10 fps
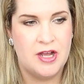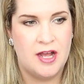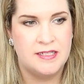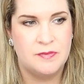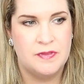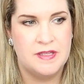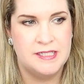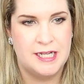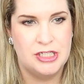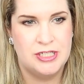I got with the
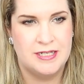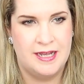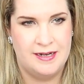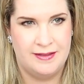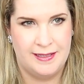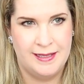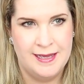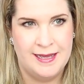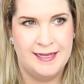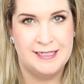intention to kind of like
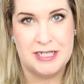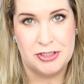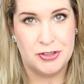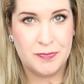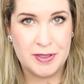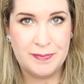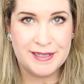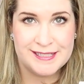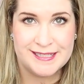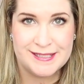teach her to be a
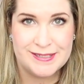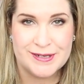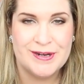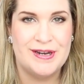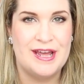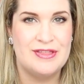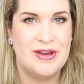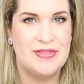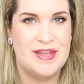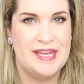big sister, and I
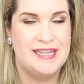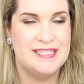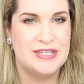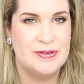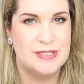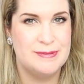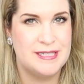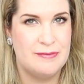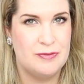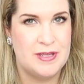thought that
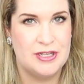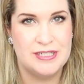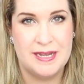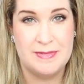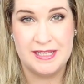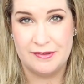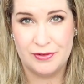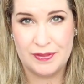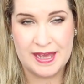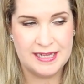Christmas time would be a good time to give
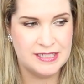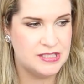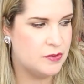her that.